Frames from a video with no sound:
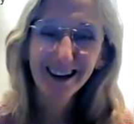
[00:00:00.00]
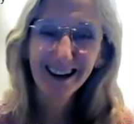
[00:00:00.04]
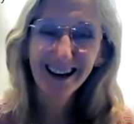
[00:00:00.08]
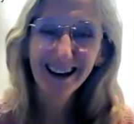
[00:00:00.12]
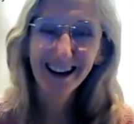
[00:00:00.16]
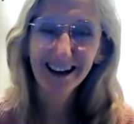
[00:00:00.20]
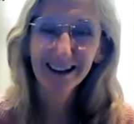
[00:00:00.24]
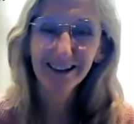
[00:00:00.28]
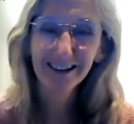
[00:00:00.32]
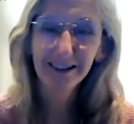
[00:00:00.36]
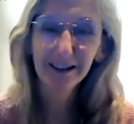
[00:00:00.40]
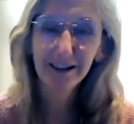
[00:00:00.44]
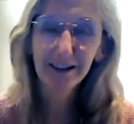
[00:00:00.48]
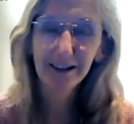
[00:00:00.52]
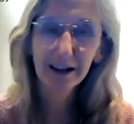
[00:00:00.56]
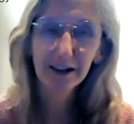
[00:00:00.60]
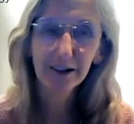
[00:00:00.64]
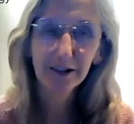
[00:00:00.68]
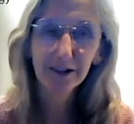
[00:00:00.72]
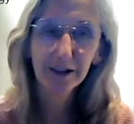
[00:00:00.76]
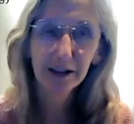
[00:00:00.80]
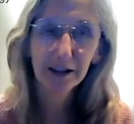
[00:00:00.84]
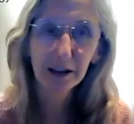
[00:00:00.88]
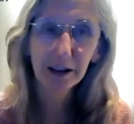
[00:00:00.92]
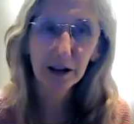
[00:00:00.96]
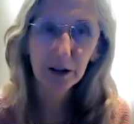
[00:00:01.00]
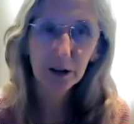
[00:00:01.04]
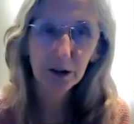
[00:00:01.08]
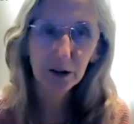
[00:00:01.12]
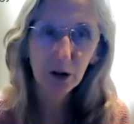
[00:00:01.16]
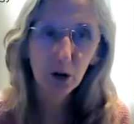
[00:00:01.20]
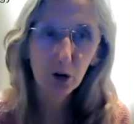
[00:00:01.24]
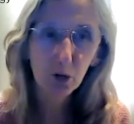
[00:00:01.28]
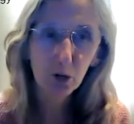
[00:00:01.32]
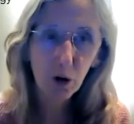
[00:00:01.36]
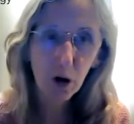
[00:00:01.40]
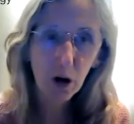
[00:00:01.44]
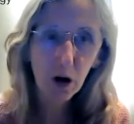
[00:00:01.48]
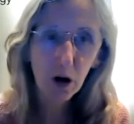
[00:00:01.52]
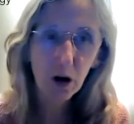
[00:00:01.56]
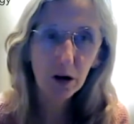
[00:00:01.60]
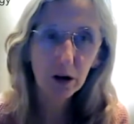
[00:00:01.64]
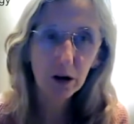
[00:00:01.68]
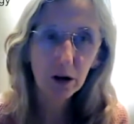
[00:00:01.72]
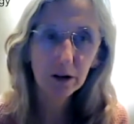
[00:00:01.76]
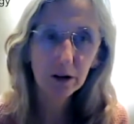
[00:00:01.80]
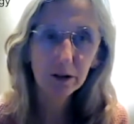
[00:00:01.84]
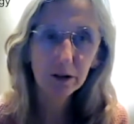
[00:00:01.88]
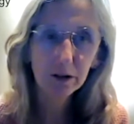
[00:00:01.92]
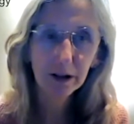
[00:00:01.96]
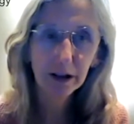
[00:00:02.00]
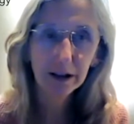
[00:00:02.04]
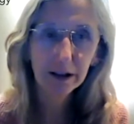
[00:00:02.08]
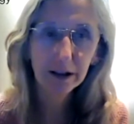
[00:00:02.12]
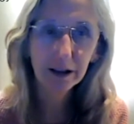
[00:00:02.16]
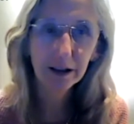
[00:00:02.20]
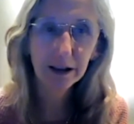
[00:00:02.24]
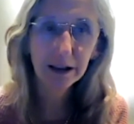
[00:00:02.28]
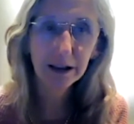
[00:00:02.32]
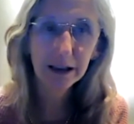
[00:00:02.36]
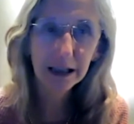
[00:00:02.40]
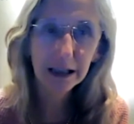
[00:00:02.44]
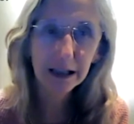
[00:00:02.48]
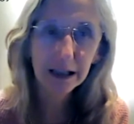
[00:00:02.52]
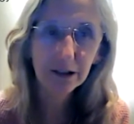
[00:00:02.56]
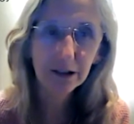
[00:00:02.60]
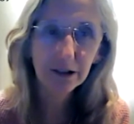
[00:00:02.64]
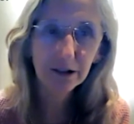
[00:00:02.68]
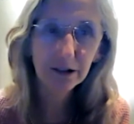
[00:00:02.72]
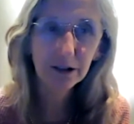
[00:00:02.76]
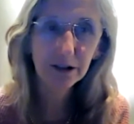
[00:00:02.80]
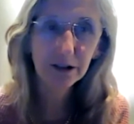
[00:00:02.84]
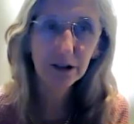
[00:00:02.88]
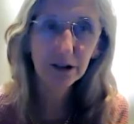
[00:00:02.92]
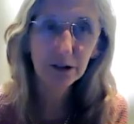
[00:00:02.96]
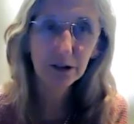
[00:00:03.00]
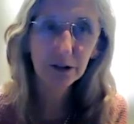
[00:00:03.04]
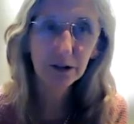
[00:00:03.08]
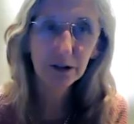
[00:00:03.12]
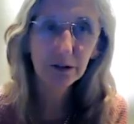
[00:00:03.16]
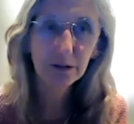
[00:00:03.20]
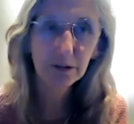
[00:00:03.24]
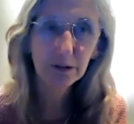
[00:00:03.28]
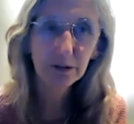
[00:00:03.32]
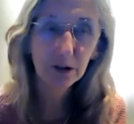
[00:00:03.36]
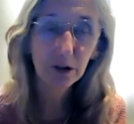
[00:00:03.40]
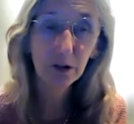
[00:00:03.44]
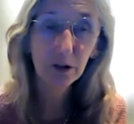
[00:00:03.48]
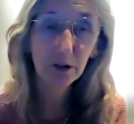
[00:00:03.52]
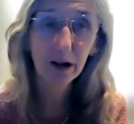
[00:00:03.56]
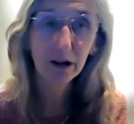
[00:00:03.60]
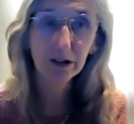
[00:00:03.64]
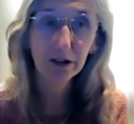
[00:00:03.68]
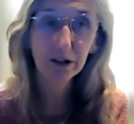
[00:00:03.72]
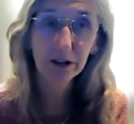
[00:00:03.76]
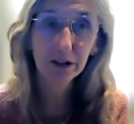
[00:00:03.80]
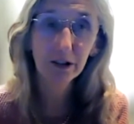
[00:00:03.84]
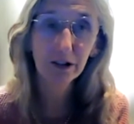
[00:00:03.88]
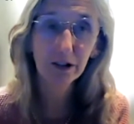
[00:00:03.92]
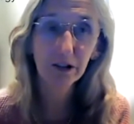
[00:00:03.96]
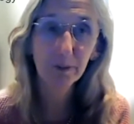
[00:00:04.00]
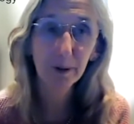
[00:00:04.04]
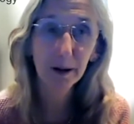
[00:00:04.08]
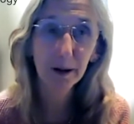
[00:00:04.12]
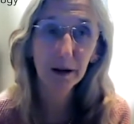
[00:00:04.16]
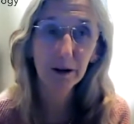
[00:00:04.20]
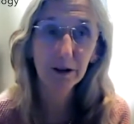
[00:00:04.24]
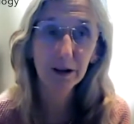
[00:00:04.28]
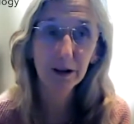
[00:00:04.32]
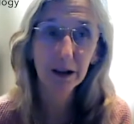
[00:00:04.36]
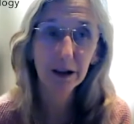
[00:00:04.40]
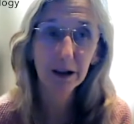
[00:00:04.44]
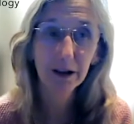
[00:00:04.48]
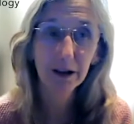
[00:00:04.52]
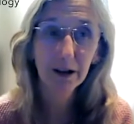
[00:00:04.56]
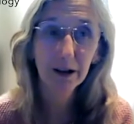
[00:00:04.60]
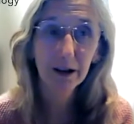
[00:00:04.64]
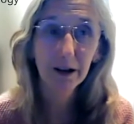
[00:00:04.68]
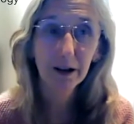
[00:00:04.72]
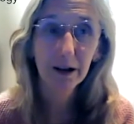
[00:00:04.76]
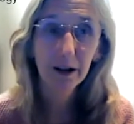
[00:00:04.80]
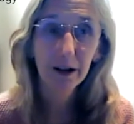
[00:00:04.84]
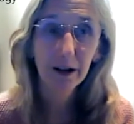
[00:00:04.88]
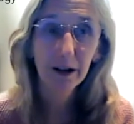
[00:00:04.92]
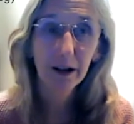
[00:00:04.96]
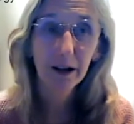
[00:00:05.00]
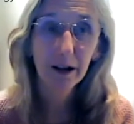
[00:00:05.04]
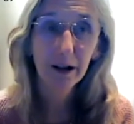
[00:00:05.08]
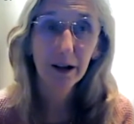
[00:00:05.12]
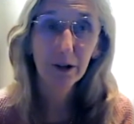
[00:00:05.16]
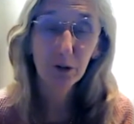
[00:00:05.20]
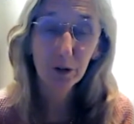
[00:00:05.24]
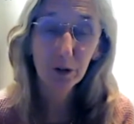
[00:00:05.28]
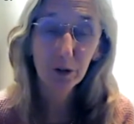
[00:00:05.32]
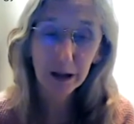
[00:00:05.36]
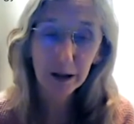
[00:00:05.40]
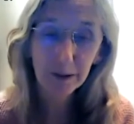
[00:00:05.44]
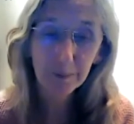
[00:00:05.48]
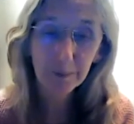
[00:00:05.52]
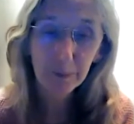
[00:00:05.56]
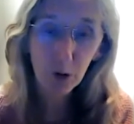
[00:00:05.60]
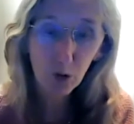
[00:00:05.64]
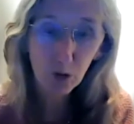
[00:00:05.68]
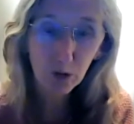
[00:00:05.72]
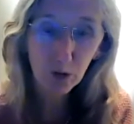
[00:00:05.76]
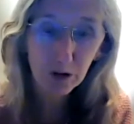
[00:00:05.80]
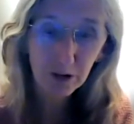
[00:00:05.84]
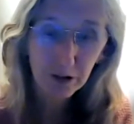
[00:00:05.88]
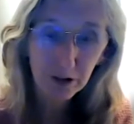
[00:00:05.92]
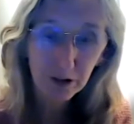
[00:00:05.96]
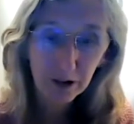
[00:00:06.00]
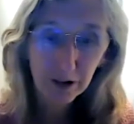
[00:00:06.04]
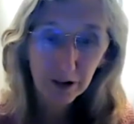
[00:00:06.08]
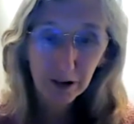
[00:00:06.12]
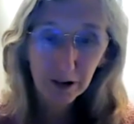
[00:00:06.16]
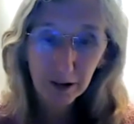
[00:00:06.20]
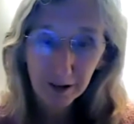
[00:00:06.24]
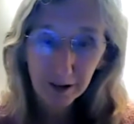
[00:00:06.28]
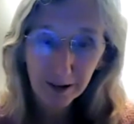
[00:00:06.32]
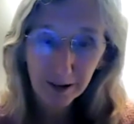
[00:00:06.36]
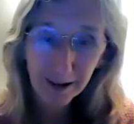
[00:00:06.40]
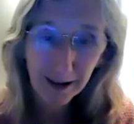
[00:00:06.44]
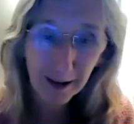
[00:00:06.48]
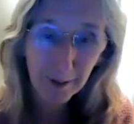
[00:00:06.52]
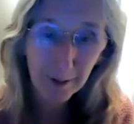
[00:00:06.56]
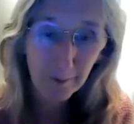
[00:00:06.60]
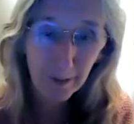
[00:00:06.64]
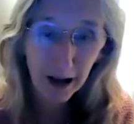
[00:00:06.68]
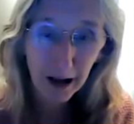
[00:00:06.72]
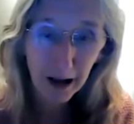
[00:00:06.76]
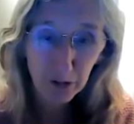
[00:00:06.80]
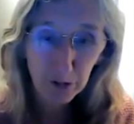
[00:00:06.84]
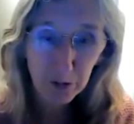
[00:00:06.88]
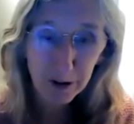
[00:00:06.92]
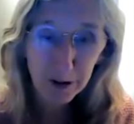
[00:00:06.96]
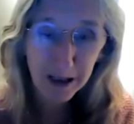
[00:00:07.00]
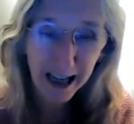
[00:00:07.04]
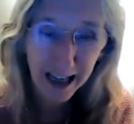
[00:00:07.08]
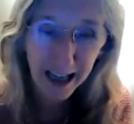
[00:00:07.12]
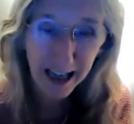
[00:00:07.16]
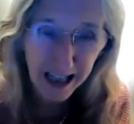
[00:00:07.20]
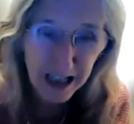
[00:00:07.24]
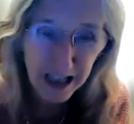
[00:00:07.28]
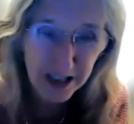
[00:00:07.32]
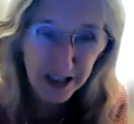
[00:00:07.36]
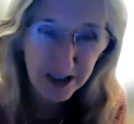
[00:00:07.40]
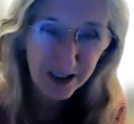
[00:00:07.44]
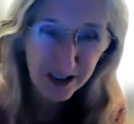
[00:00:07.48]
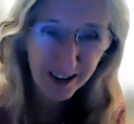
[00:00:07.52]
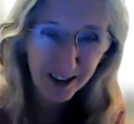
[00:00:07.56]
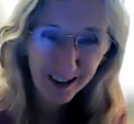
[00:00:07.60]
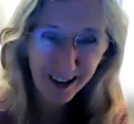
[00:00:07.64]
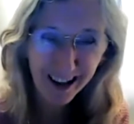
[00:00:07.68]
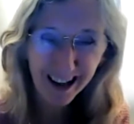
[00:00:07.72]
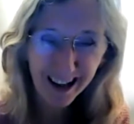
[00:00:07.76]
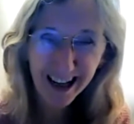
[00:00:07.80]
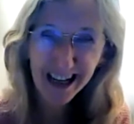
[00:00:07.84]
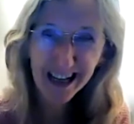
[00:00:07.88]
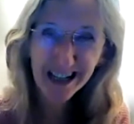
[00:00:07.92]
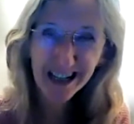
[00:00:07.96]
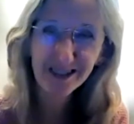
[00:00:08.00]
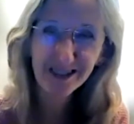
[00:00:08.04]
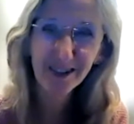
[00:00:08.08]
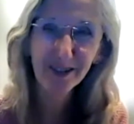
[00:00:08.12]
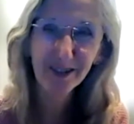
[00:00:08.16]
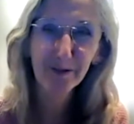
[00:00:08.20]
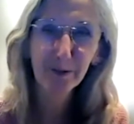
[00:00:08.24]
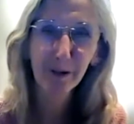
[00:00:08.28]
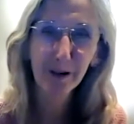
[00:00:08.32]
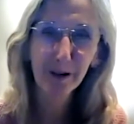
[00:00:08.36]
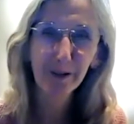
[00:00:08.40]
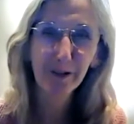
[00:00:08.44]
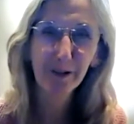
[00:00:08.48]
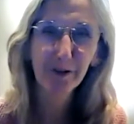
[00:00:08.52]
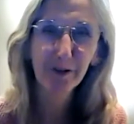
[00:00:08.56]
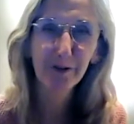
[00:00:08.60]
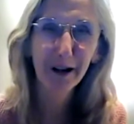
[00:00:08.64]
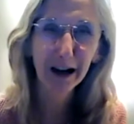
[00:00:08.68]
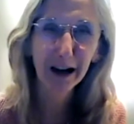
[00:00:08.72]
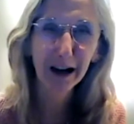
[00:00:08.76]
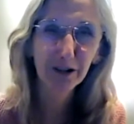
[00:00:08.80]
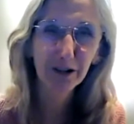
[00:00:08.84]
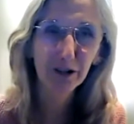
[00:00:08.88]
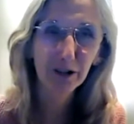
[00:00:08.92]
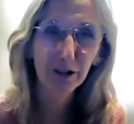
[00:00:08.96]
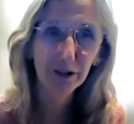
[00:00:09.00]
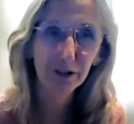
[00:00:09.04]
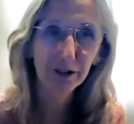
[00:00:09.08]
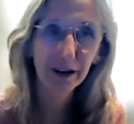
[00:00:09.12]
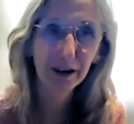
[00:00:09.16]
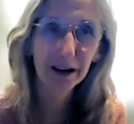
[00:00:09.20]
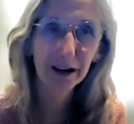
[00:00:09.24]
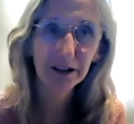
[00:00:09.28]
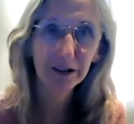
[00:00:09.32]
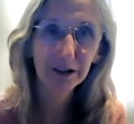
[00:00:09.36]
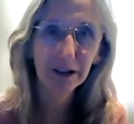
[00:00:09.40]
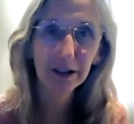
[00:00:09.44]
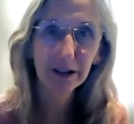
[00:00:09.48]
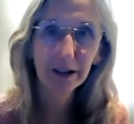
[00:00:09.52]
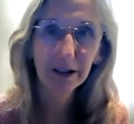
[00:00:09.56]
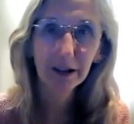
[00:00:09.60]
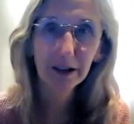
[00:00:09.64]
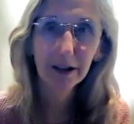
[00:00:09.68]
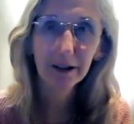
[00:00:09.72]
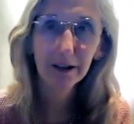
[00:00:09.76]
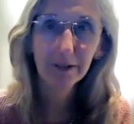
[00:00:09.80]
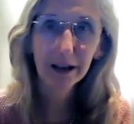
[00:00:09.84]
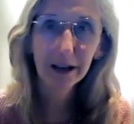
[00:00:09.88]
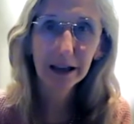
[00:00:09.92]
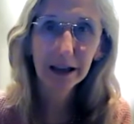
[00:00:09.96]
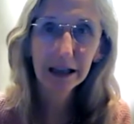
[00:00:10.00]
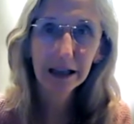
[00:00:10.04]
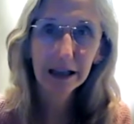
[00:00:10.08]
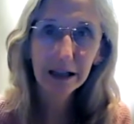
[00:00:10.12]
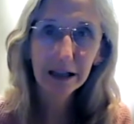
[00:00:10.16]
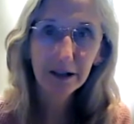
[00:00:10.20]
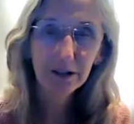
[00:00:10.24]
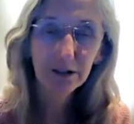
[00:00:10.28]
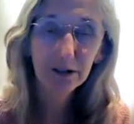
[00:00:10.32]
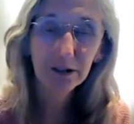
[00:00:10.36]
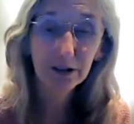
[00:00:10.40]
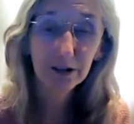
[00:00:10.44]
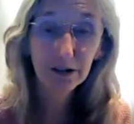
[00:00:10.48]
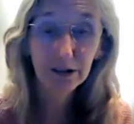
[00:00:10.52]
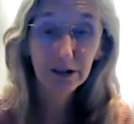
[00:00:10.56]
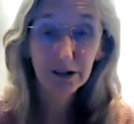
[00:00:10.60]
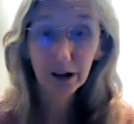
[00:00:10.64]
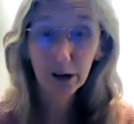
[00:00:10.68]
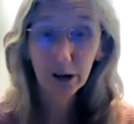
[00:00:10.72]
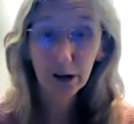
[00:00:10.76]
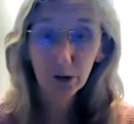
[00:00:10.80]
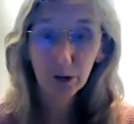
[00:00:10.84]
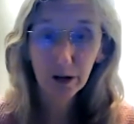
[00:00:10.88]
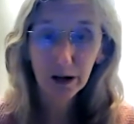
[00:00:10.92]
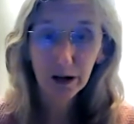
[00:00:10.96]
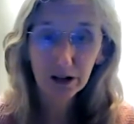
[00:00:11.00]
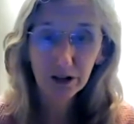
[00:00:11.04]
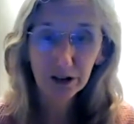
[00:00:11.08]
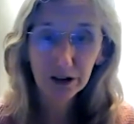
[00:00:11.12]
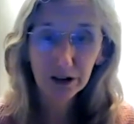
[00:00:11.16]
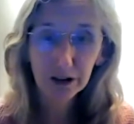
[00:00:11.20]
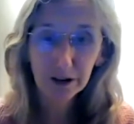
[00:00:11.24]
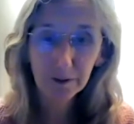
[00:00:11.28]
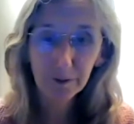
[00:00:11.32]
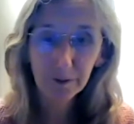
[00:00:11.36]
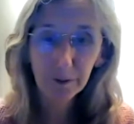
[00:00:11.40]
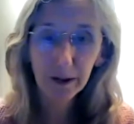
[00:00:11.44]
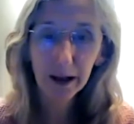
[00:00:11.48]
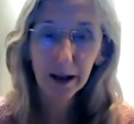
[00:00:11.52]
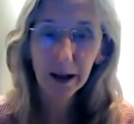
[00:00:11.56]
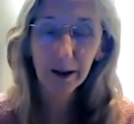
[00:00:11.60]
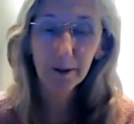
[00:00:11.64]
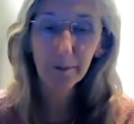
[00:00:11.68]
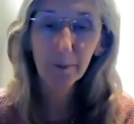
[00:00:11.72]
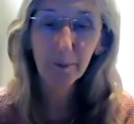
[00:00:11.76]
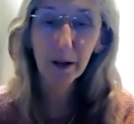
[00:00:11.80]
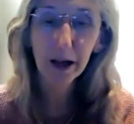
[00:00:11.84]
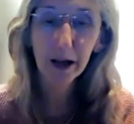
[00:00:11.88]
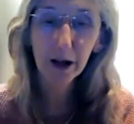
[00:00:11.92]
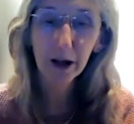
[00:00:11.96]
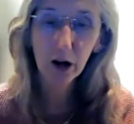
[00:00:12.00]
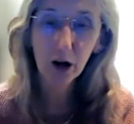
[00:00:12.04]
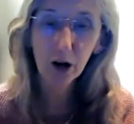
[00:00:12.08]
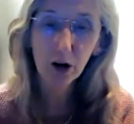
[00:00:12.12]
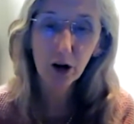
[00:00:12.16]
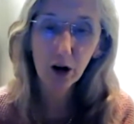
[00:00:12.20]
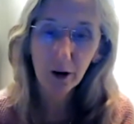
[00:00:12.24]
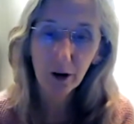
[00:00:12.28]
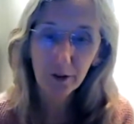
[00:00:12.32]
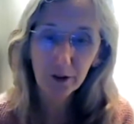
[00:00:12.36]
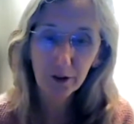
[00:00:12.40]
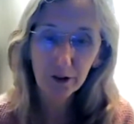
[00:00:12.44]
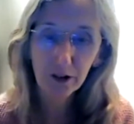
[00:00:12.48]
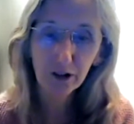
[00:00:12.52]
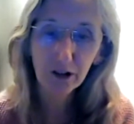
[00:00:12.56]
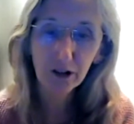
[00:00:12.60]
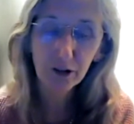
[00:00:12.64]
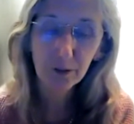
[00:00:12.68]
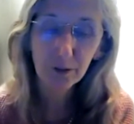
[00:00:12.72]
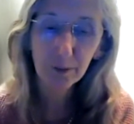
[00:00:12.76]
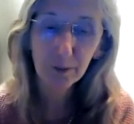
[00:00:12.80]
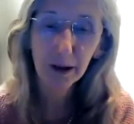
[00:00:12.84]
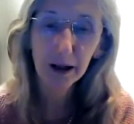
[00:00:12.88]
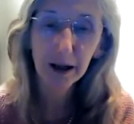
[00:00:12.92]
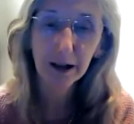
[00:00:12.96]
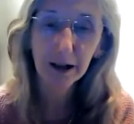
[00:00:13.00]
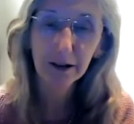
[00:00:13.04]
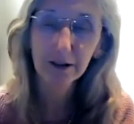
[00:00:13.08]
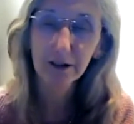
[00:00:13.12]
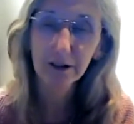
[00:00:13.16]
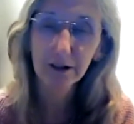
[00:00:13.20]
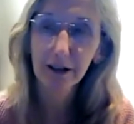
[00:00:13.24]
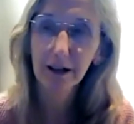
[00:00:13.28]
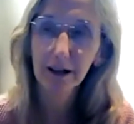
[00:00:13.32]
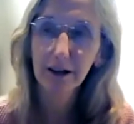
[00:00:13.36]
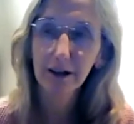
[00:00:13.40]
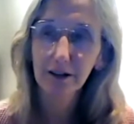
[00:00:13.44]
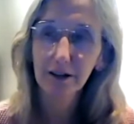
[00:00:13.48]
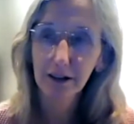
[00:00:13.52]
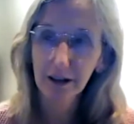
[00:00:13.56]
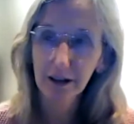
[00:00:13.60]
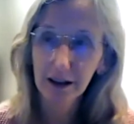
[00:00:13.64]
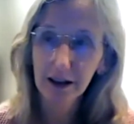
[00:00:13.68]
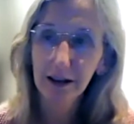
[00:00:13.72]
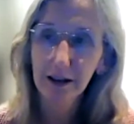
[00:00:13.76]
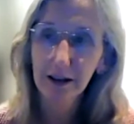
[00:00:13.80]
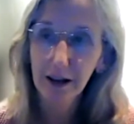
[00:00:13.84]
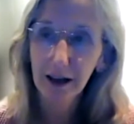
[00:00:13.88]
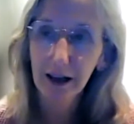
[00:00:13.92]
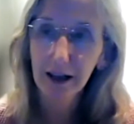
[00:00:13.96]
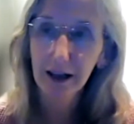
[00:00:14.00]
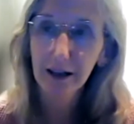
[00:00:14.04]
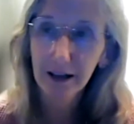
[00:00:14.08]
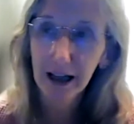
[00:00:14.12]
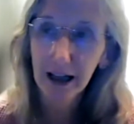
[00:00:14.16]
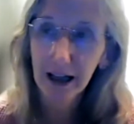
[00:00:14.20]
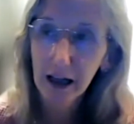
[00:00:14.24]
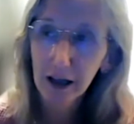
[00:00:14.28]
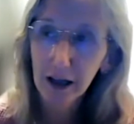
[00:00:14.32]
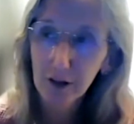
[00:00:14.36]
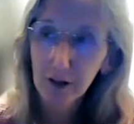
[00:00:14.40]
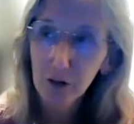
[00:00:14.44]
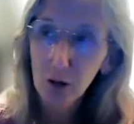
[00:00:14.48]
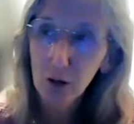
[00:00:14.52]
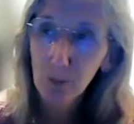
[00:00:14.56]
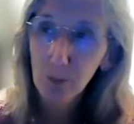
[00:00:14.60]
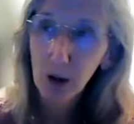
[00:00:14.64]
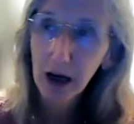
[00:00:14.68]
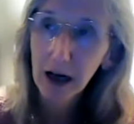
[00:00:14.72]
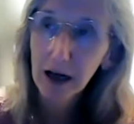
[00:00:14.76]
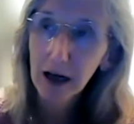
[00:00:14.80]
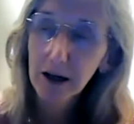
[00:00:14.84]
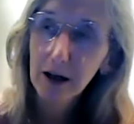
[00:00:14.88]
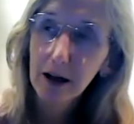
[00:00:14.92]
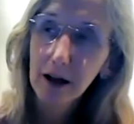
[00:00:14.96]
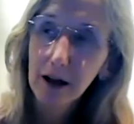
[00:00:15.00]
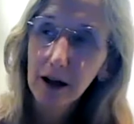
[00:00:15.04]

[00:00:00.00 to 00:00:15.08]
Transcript: and the things that can go wrong that can lead to neurological disability is really important. As we age, age is one of the factors that leads to deterioration in our nervous system and in the health of our brain.